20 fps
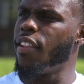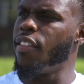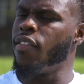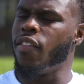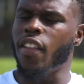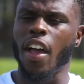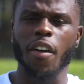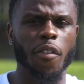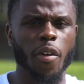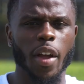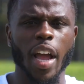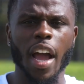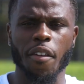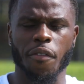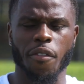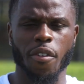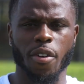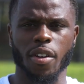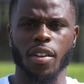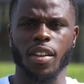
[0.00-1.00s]
never
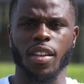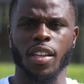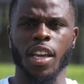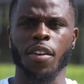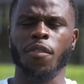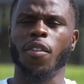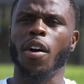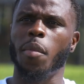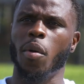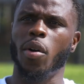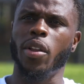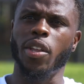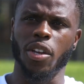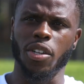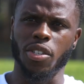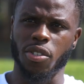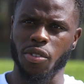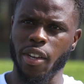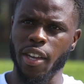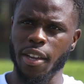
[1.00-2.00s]
ever give up on
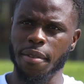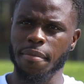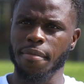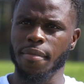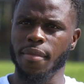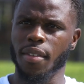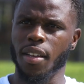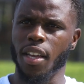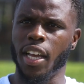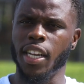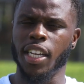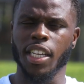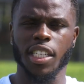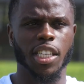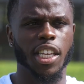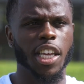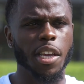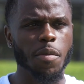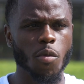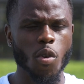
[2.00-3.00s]
your dream and
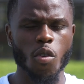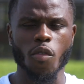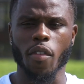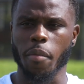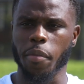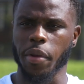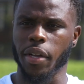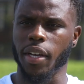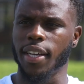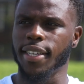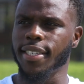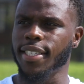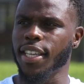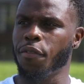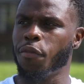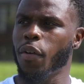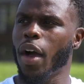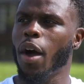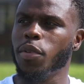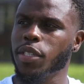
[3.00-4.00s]
just keep moving, because
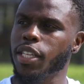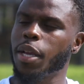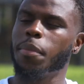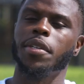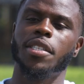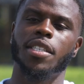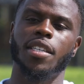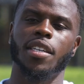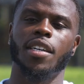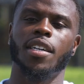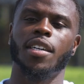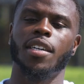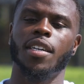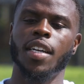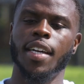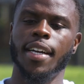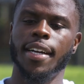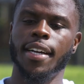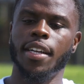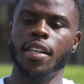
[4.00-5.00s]
if I was able to
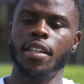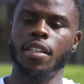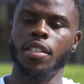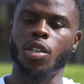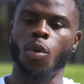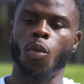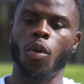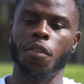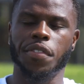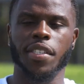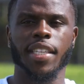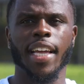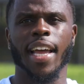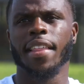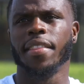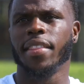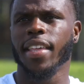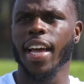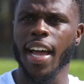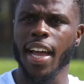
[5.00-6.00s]

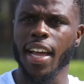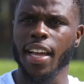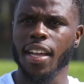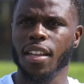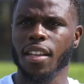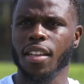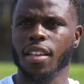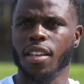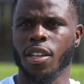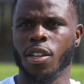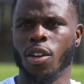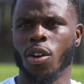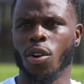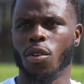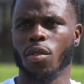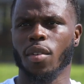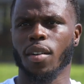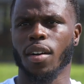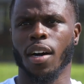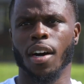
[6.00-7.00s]
withstand that, you
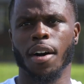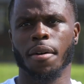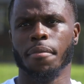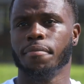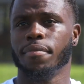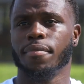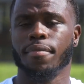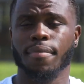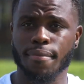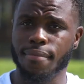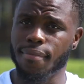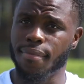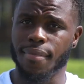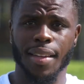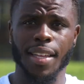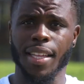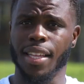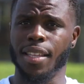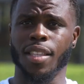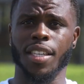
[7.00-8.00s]
know,
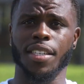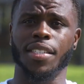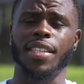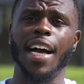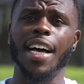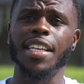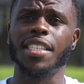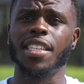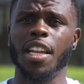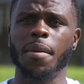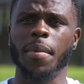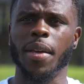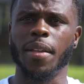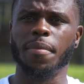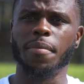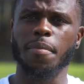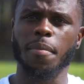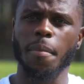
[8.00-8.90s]
the sky's the limit.